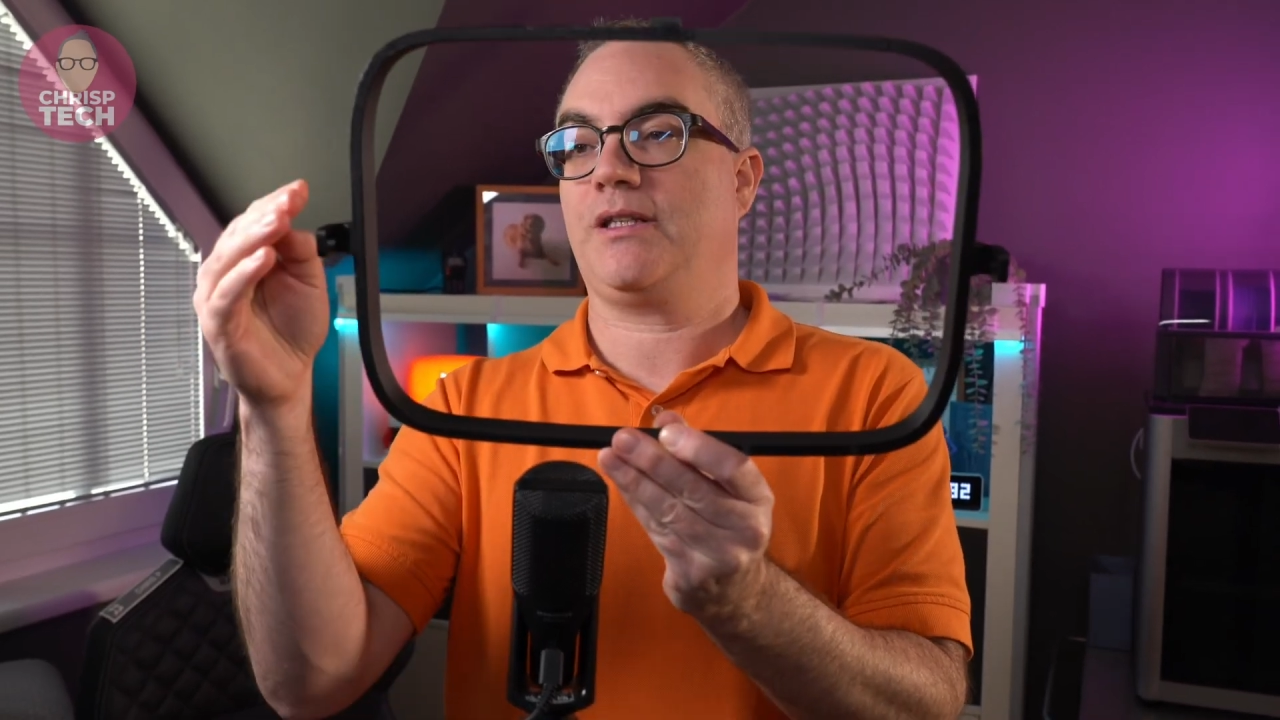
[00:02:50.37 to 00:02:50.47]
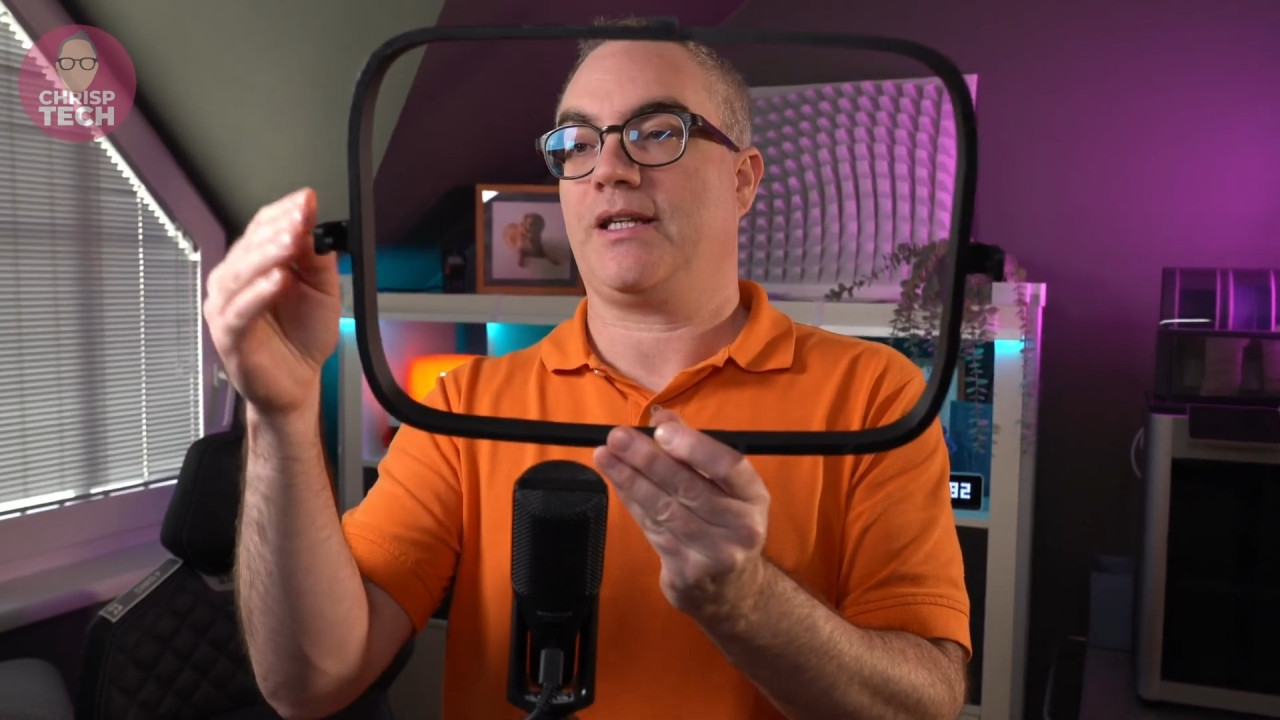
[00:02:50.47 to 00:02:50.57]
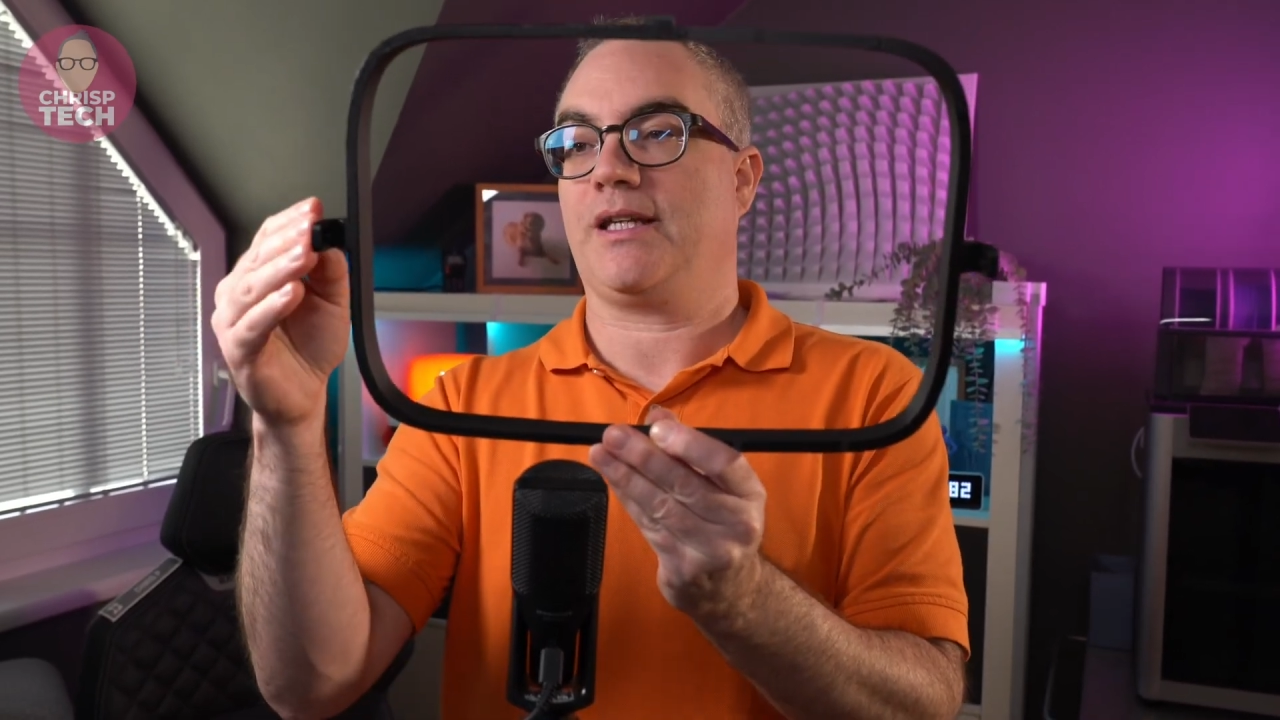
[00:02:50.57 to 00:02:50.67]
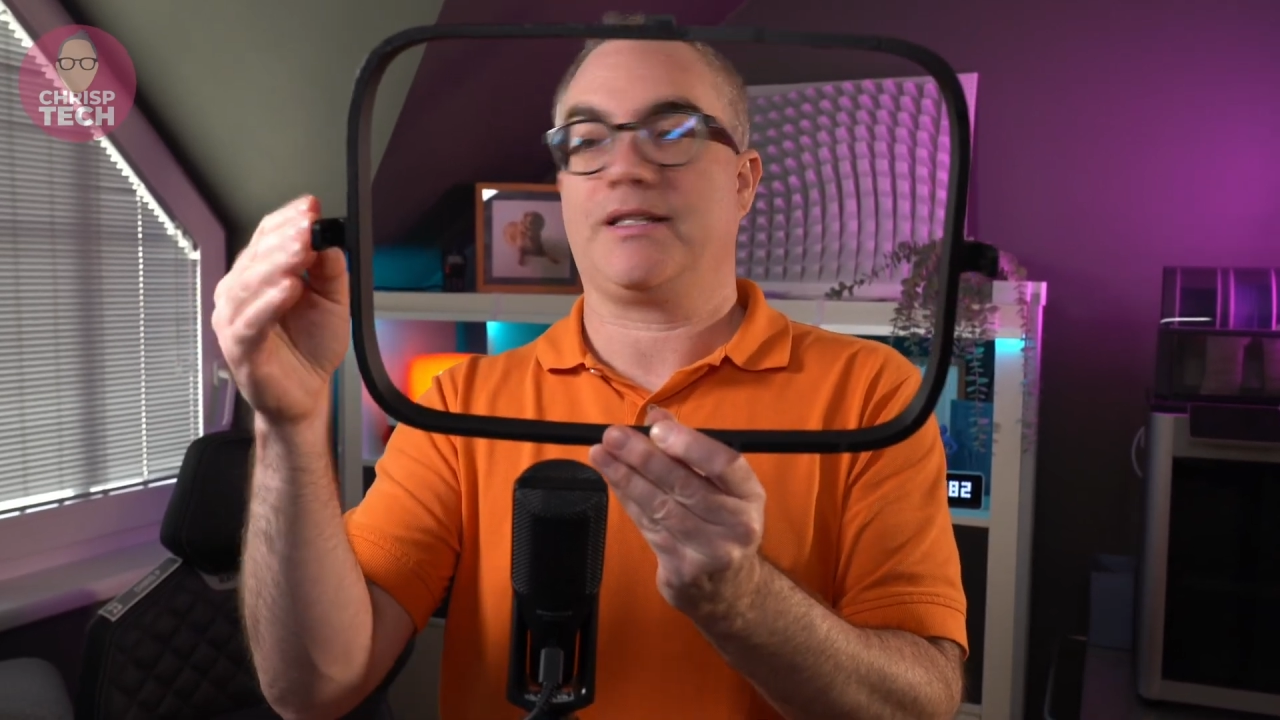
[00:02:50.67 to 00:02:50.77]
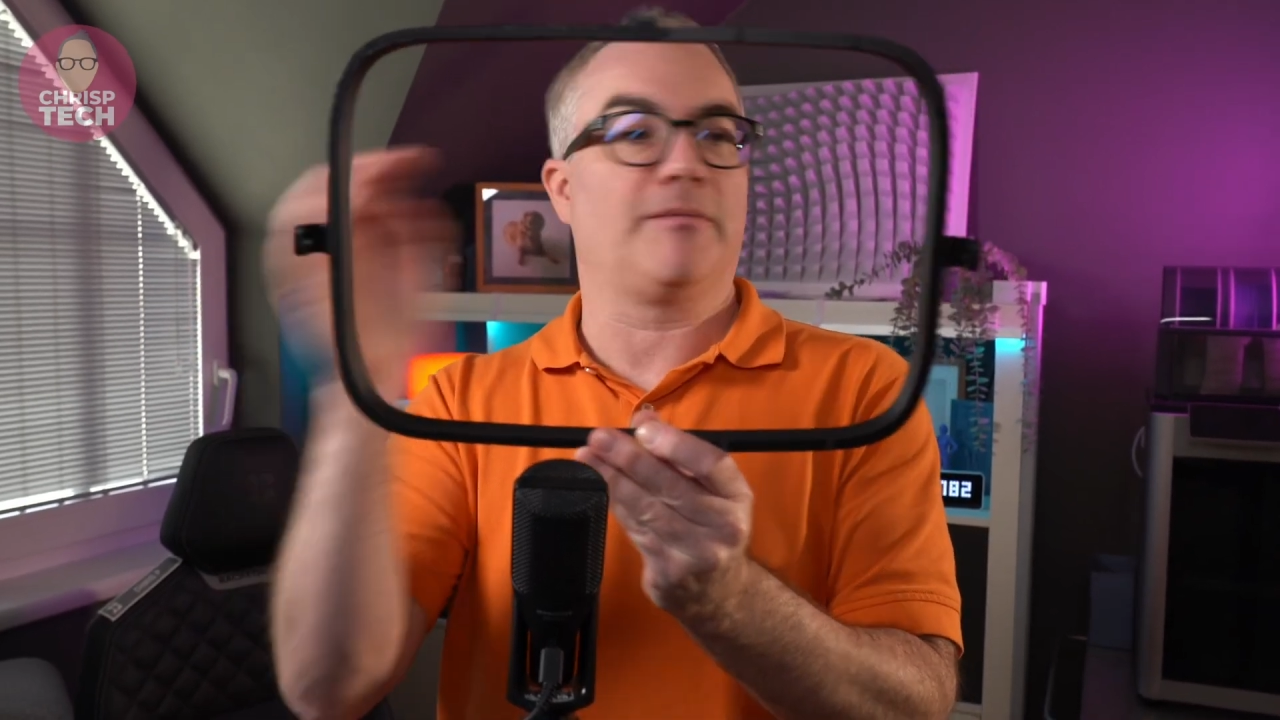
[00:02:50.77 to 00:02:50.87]

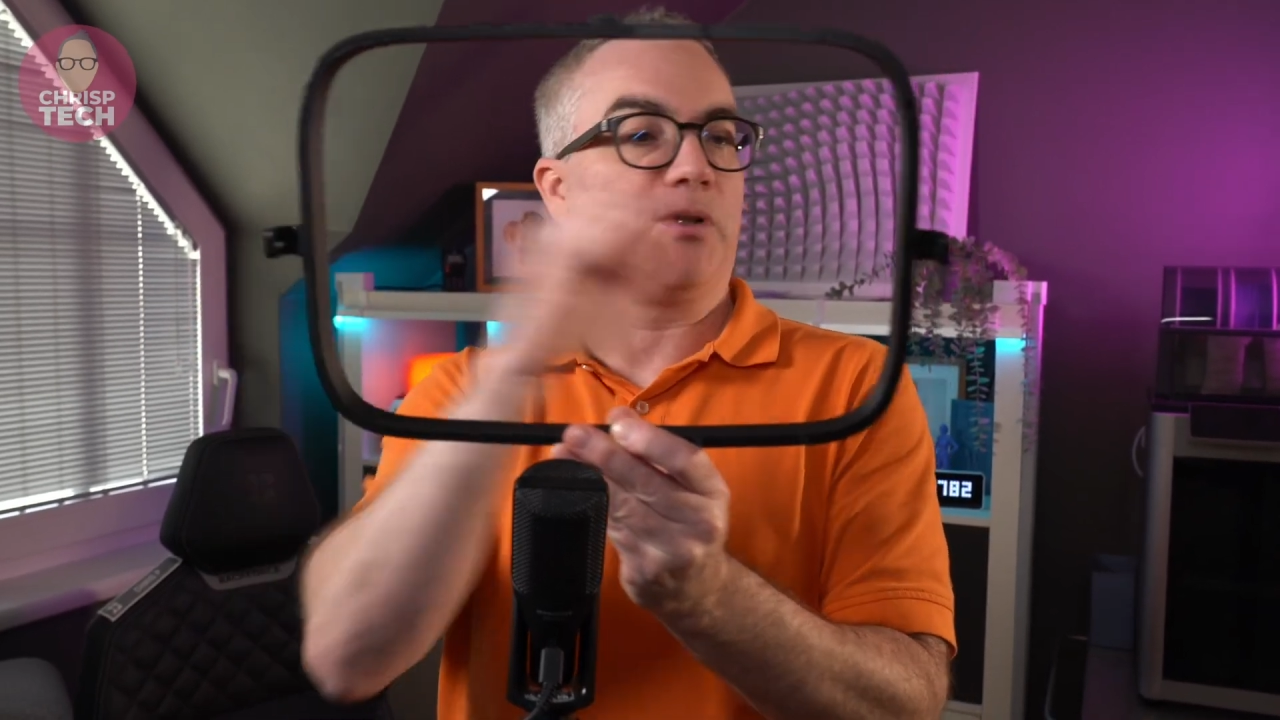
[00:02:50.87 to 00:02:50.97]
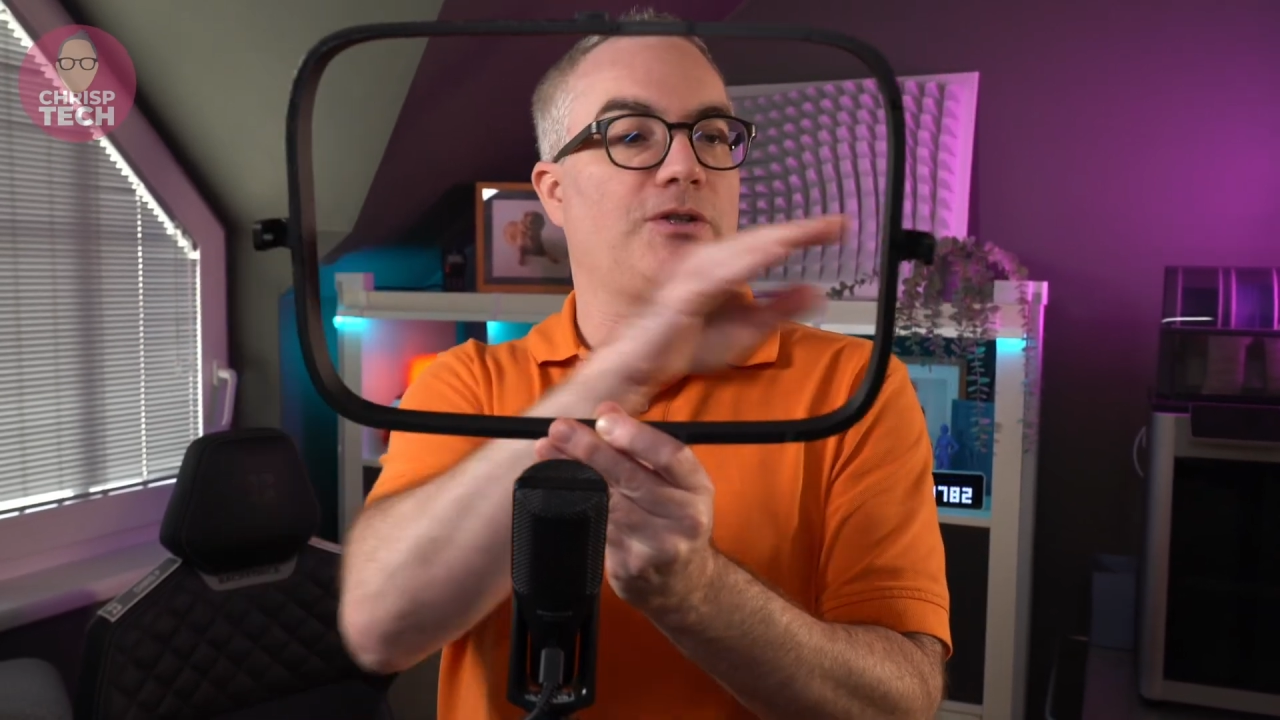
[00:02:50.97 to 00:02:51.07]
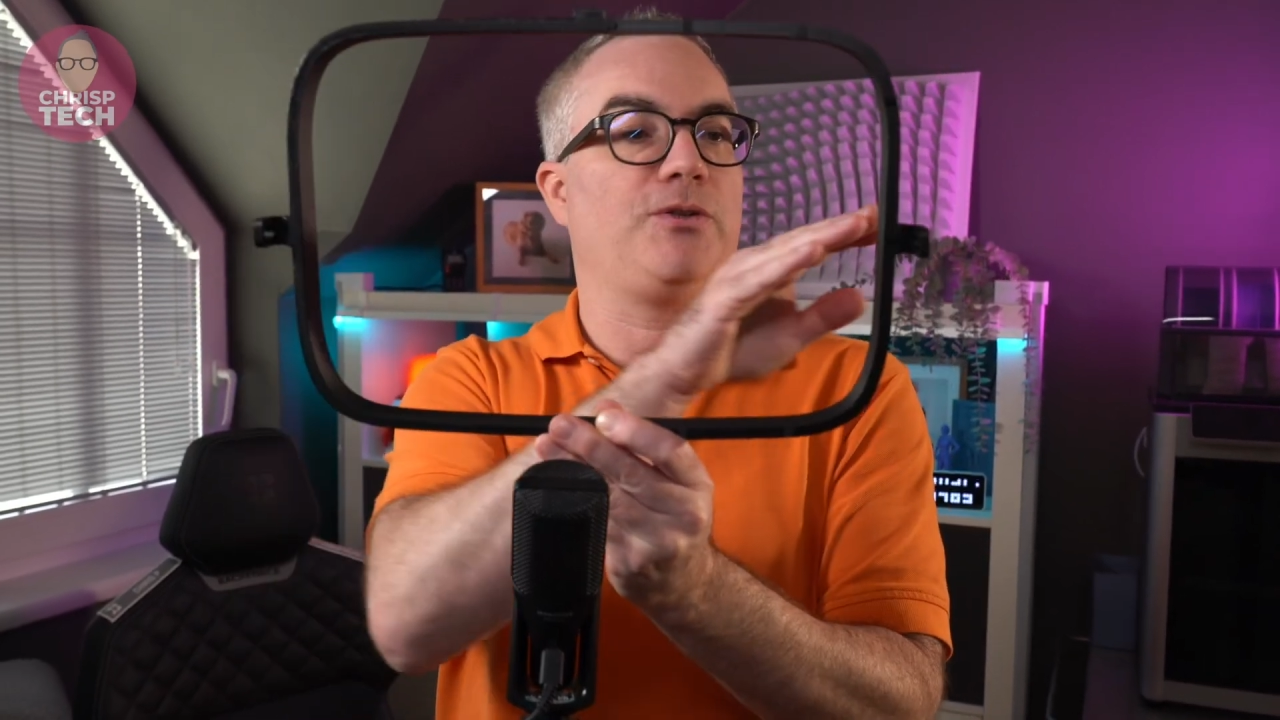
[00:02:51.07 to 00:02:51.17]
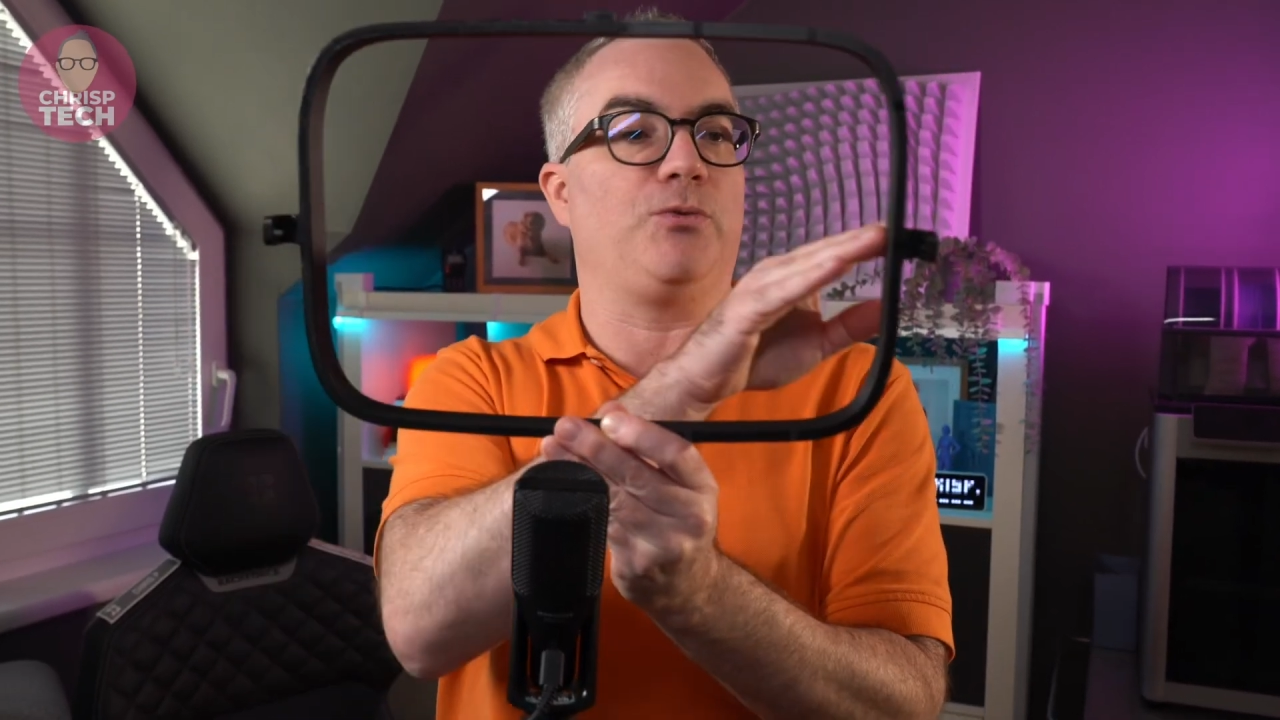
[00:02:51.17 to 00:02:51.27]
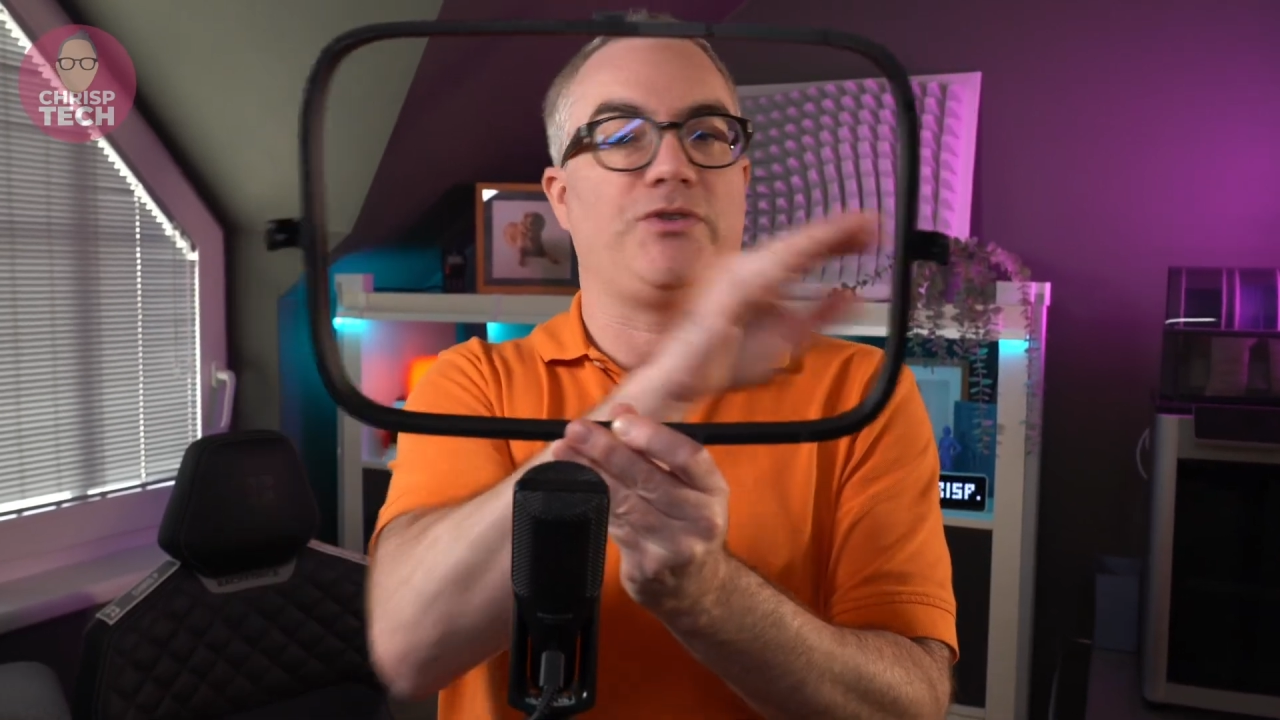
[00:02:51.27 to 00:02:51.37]
and I'm gonna
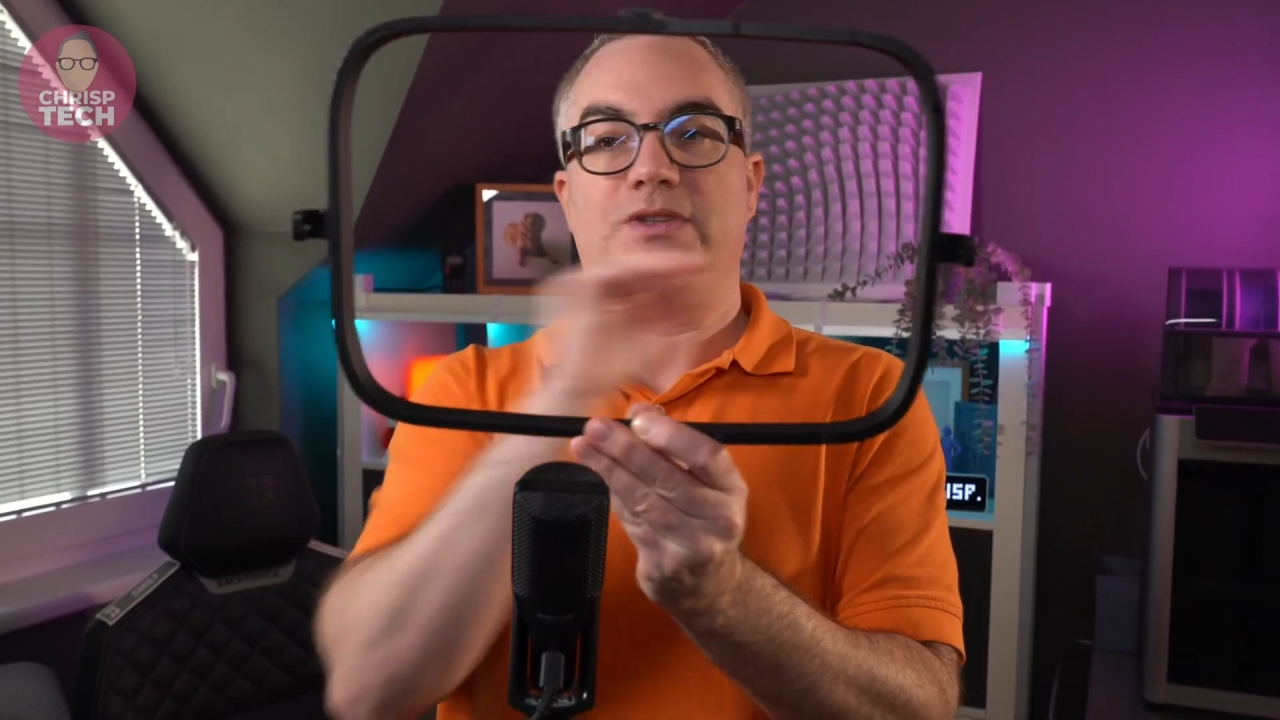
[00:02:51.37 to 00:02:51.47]
use